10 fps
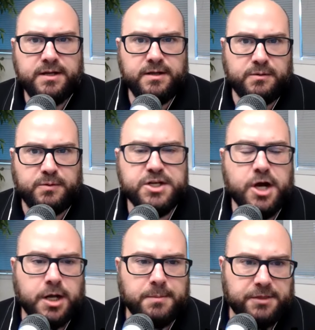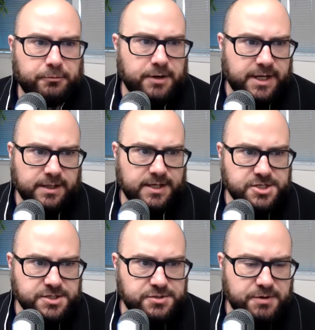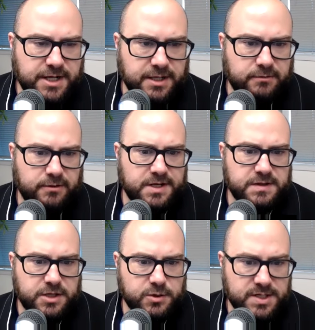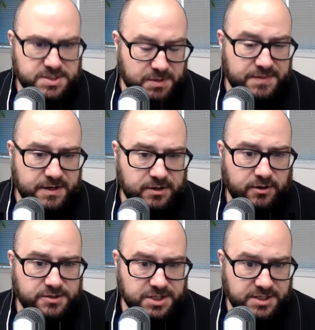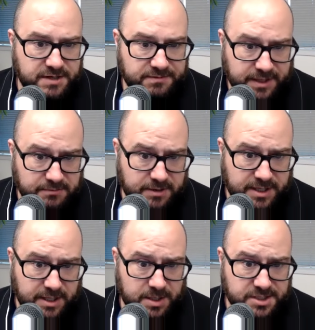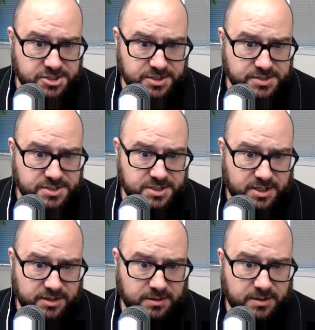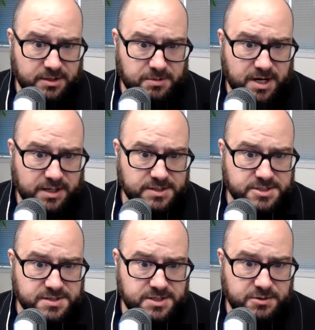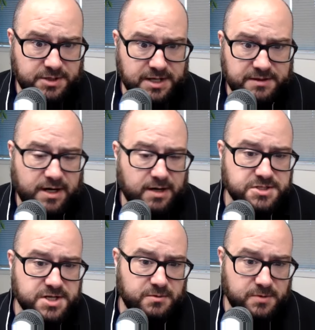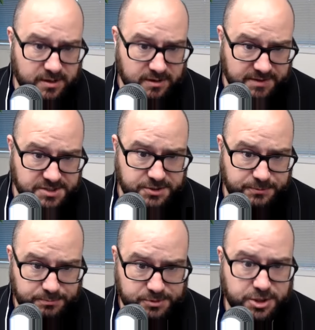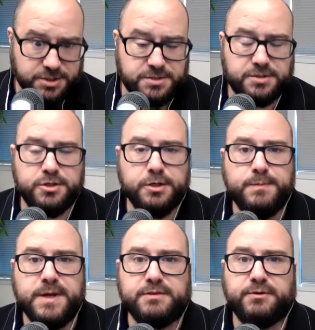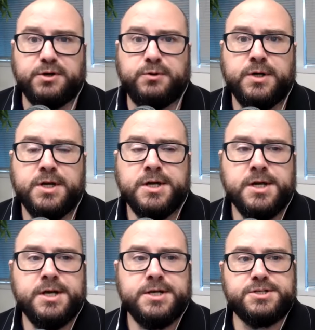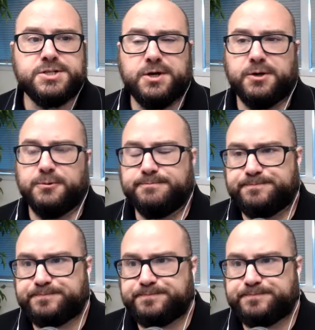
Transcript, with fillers: you know, we talk about the regulations regularly in the US, but there are significant regulations on the legal practice in the UK that I was unaware of that you just took me through. So